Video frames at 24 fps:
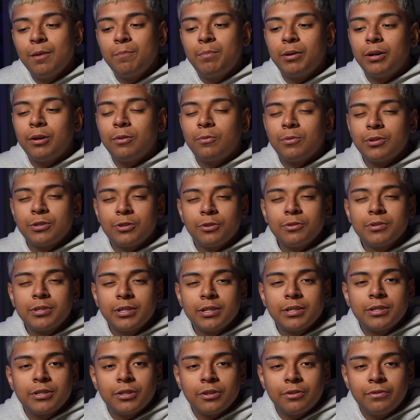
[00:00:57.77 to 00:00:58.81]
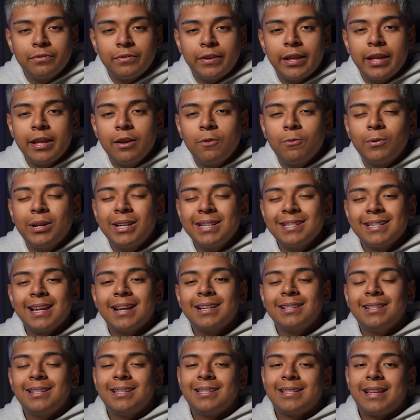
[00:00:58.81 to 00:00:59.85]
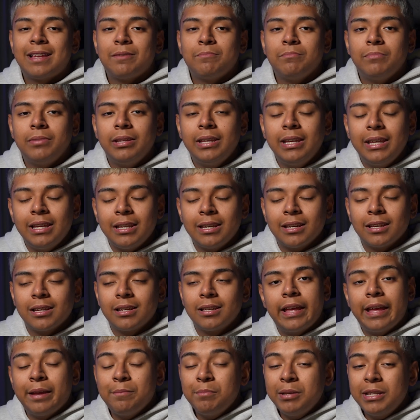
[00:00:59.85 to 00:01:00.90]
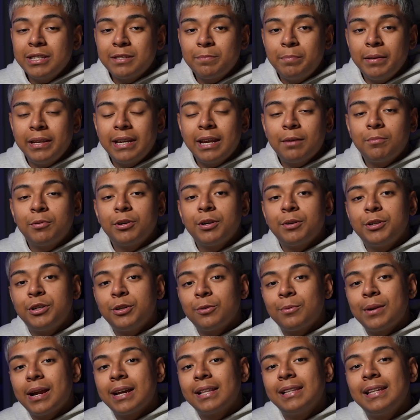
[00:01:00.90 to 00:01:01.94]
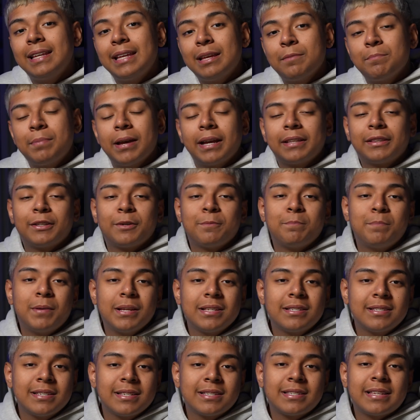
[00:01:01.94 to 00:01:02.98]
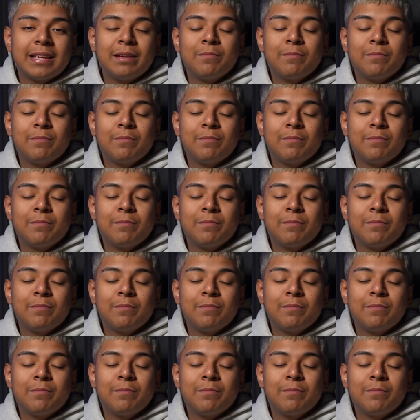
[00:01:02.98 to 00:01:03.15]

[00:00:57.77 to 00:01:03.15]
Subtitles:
But results is so vague. What exactly does that mean? It means being able to directly impact their business